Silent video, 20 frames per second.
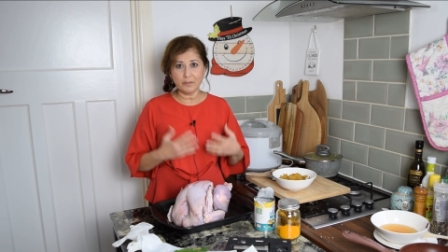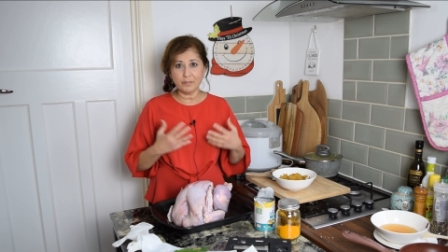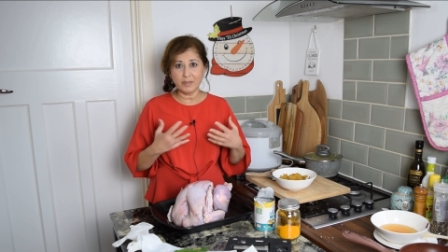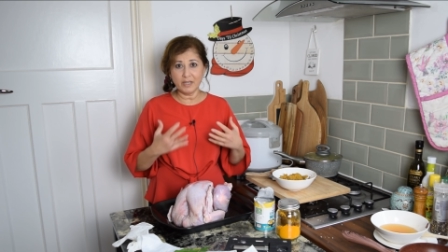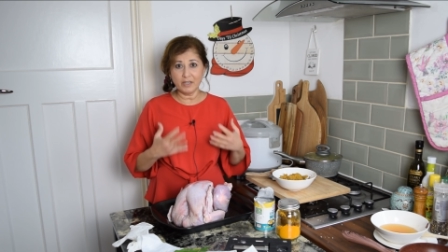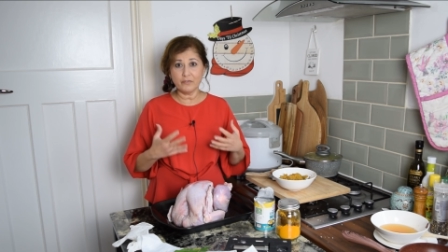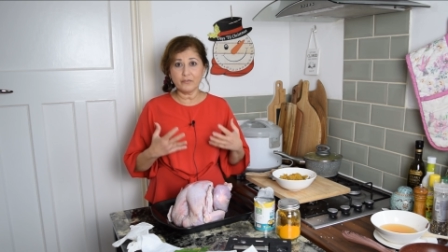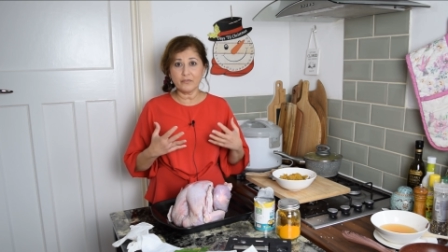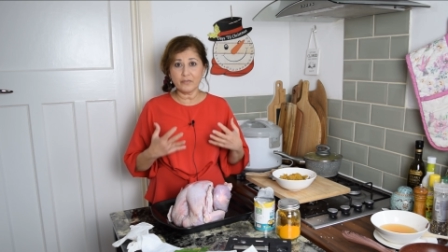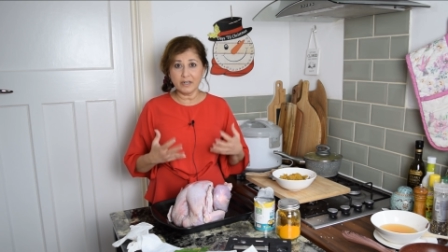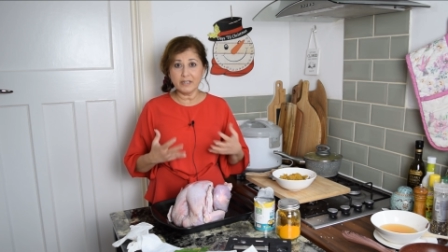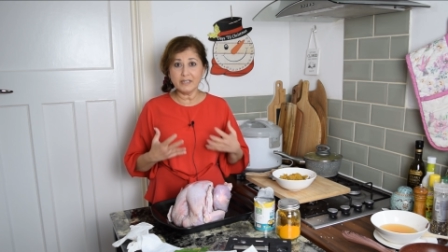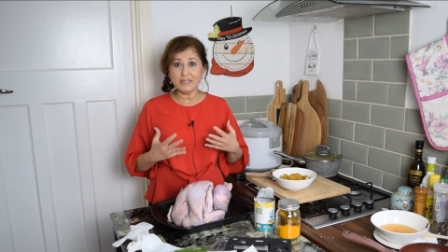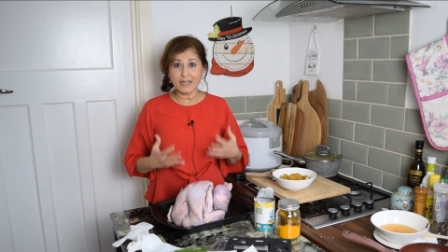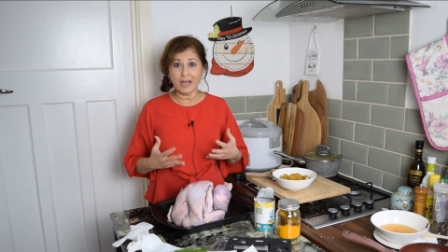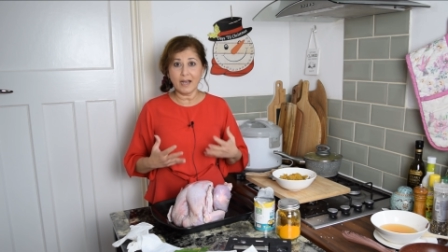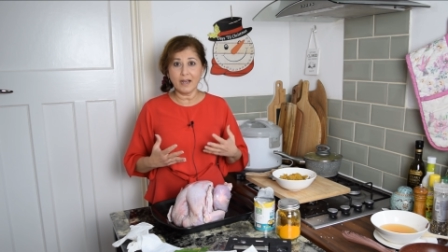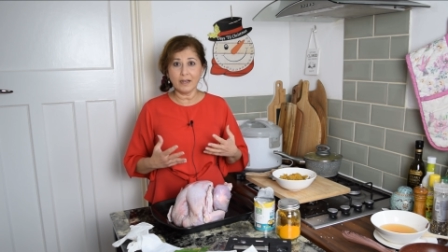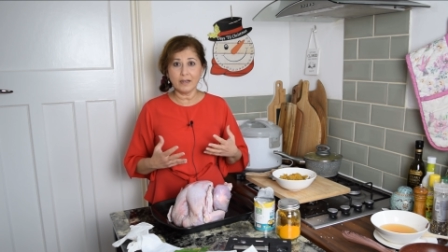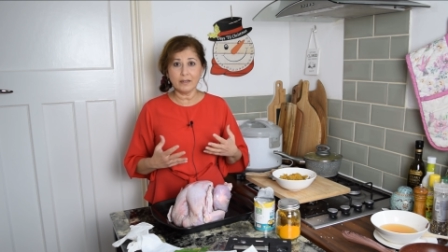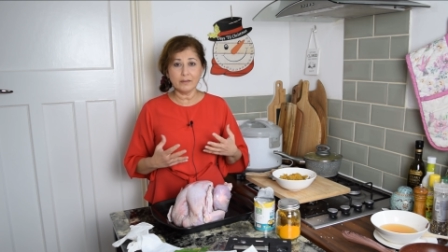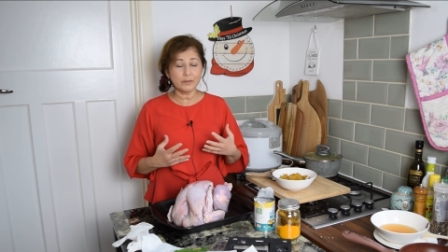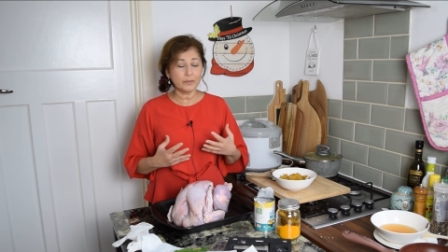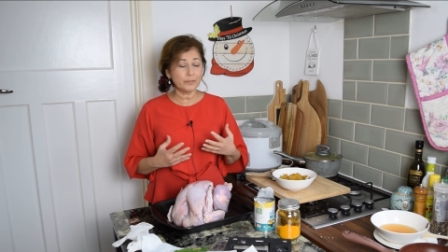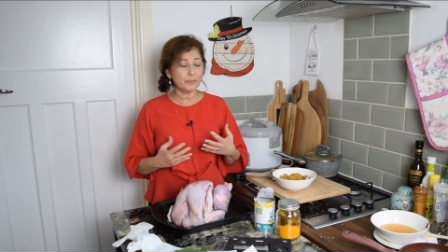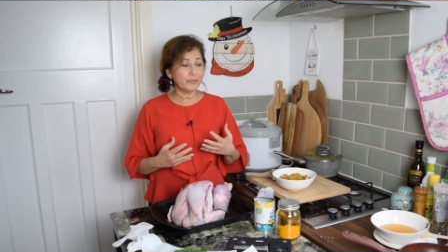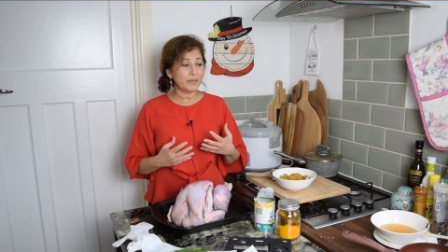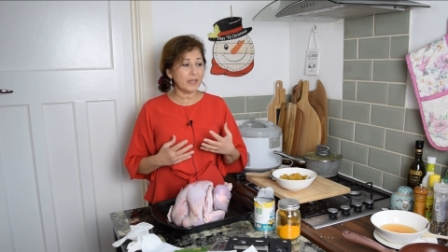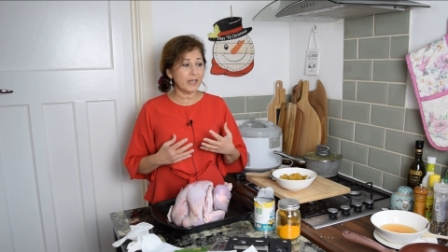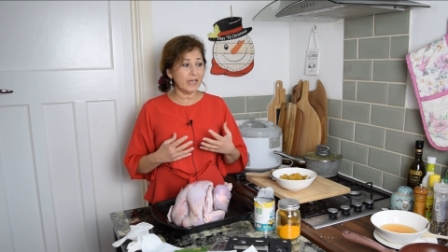Beef rendang
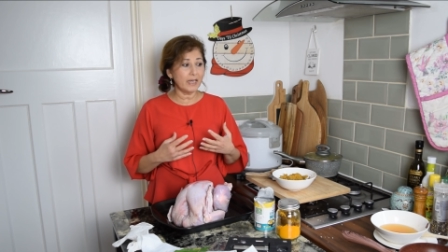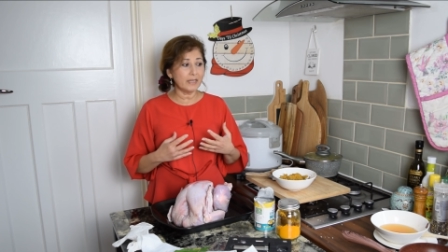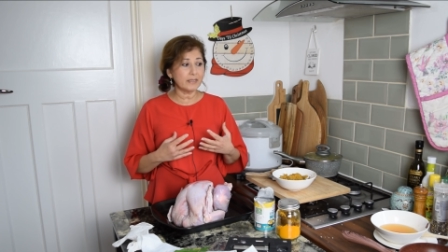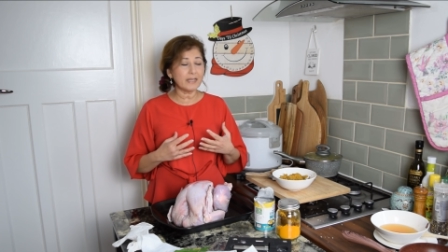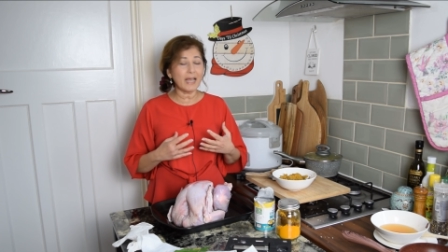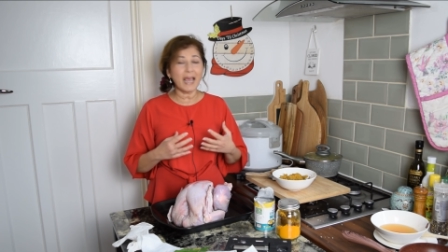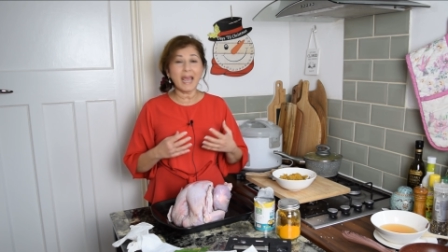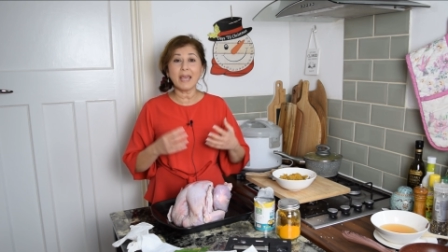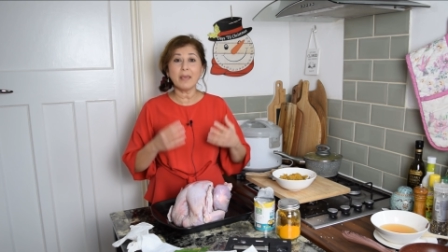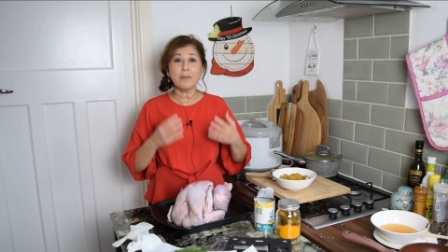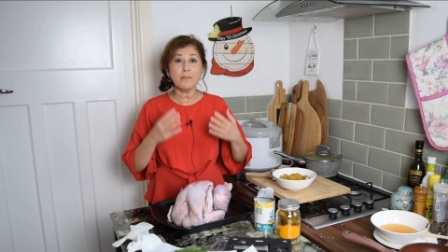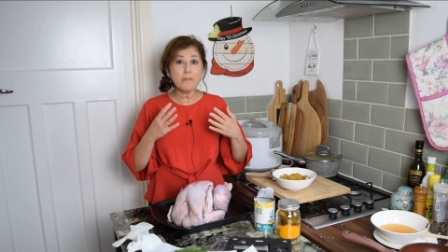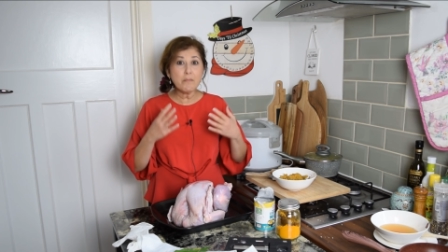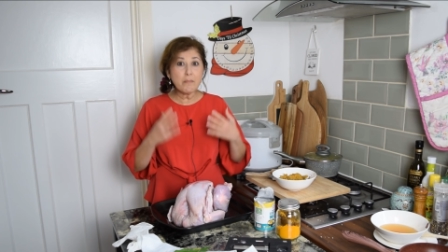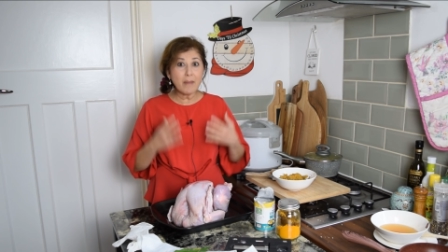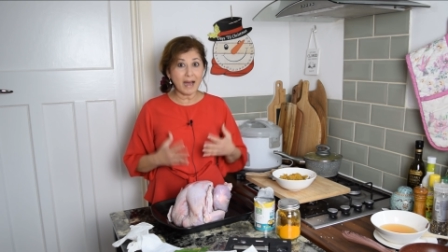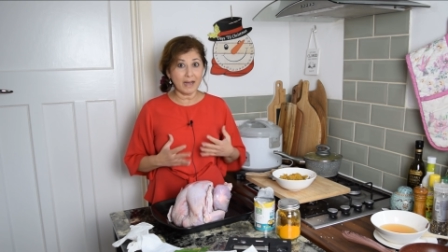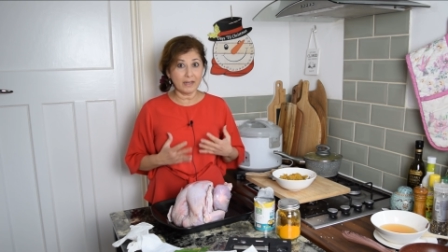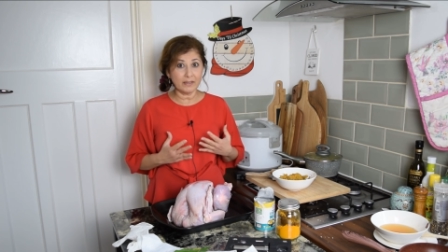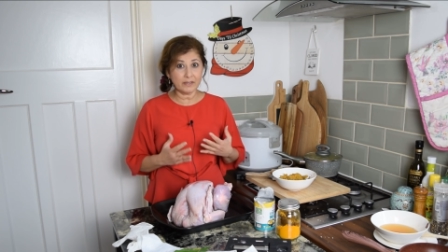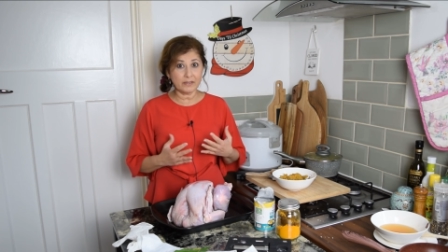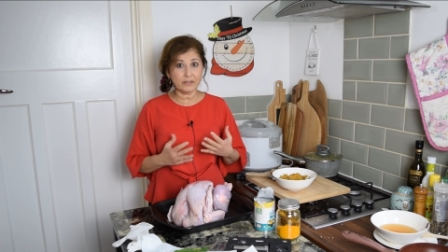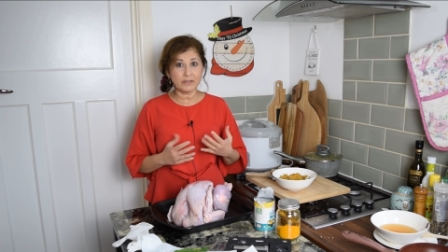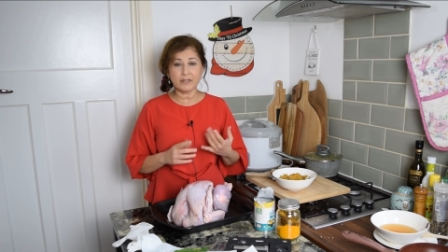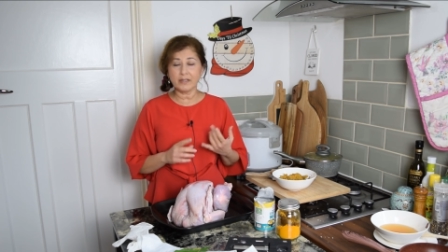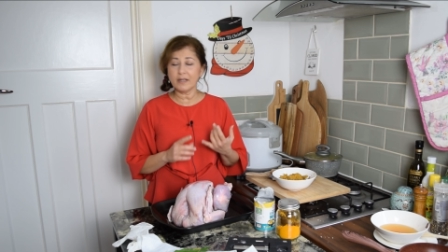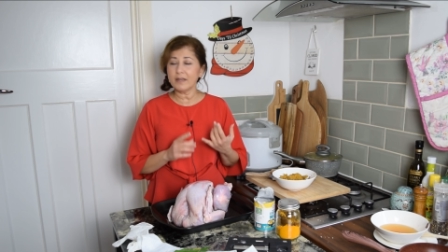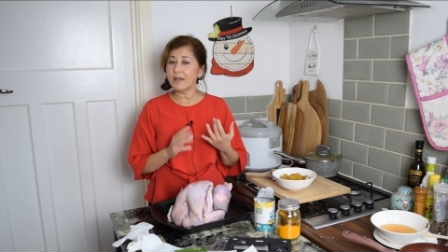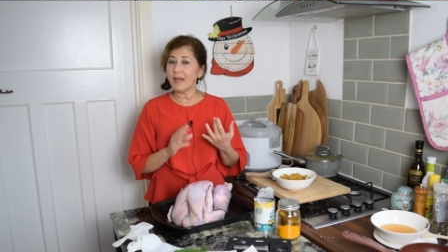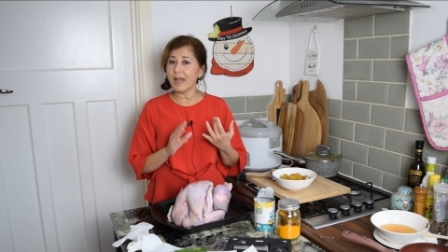is a
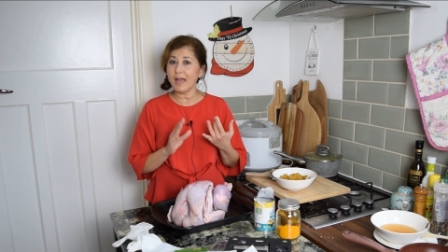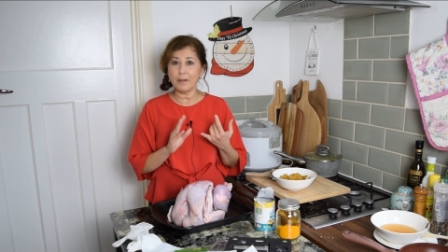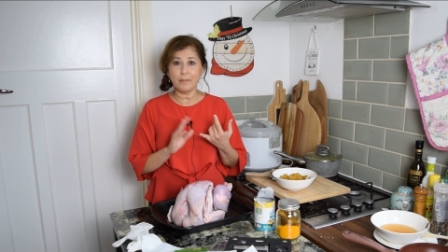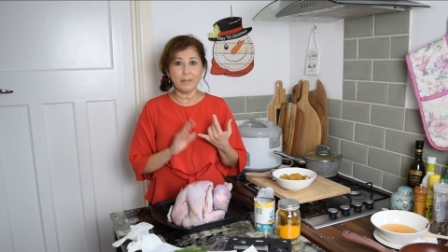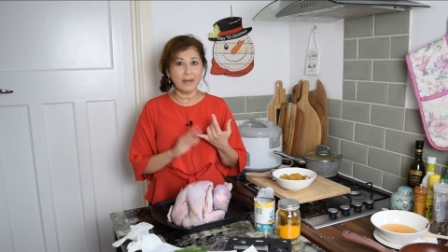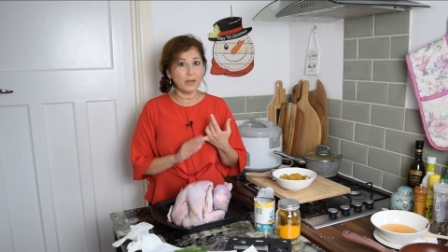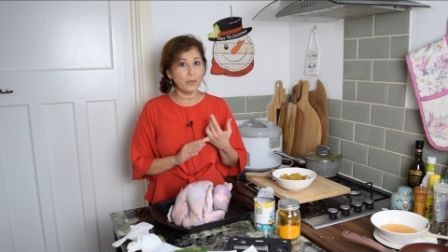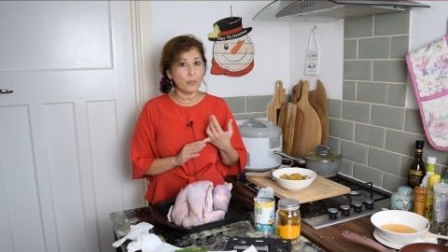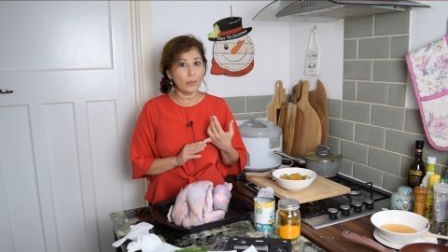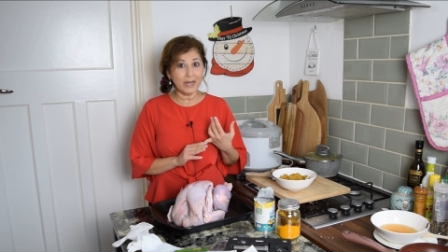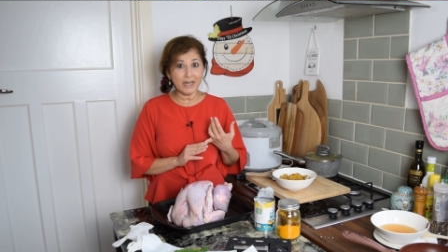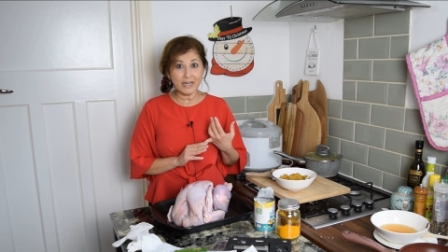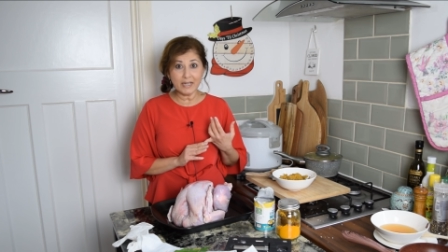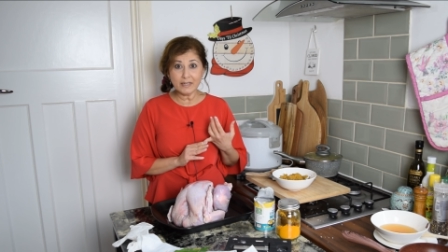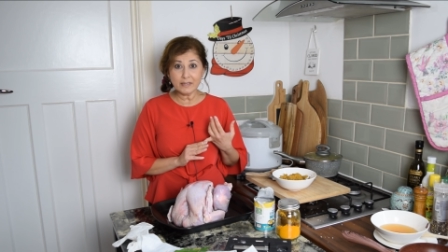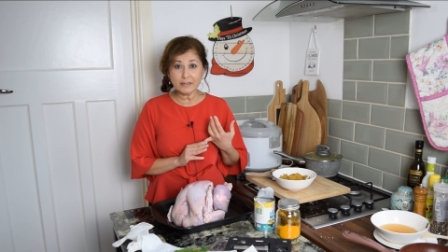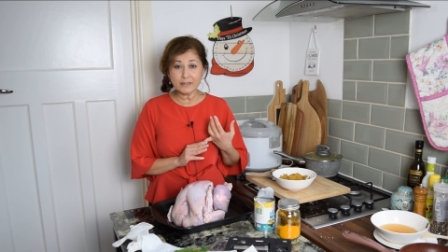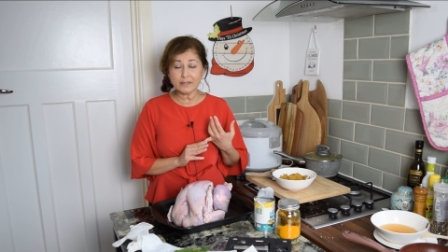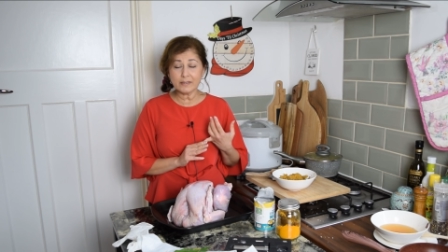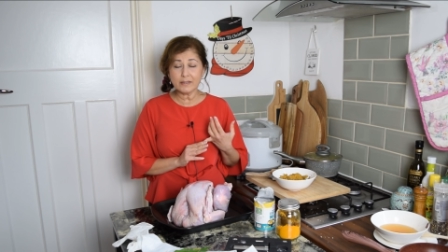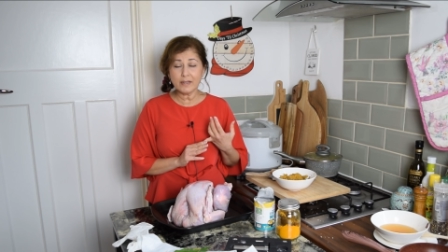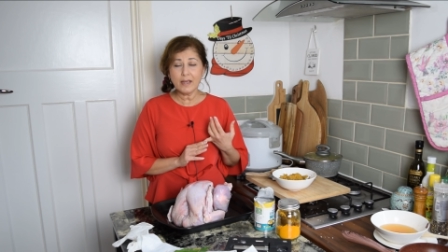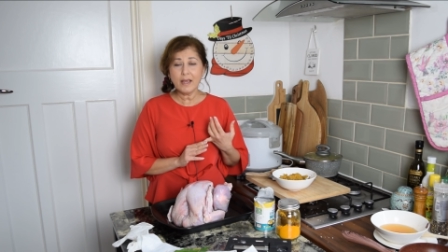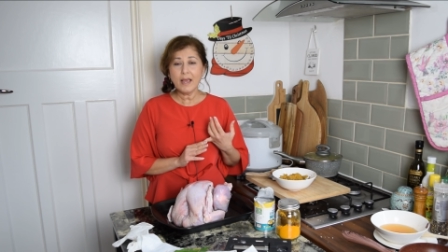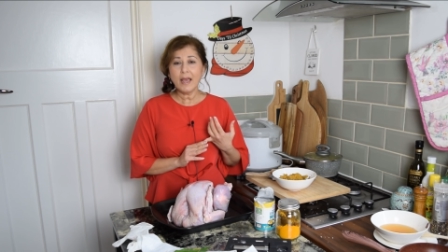must at many weddings,